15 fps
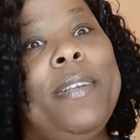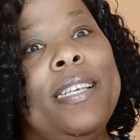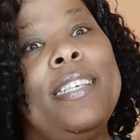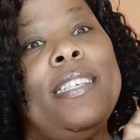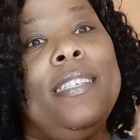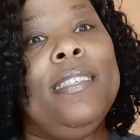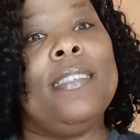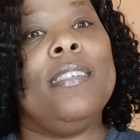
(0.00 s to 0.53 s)

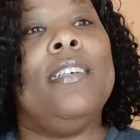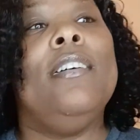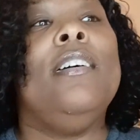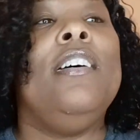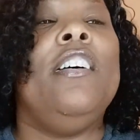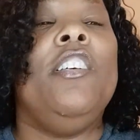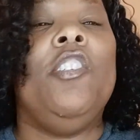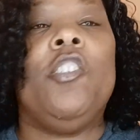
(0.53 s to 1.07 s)
please
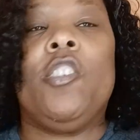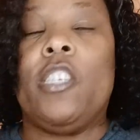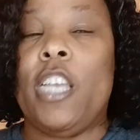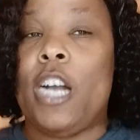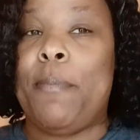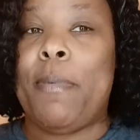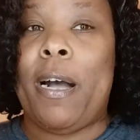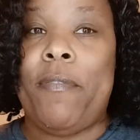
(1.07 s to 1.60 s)

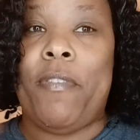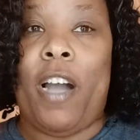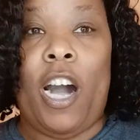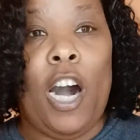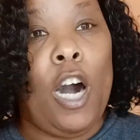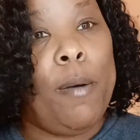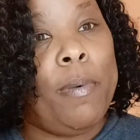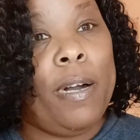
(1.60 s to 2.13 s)
share my
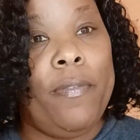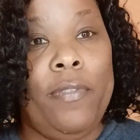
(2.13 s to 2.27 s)
all my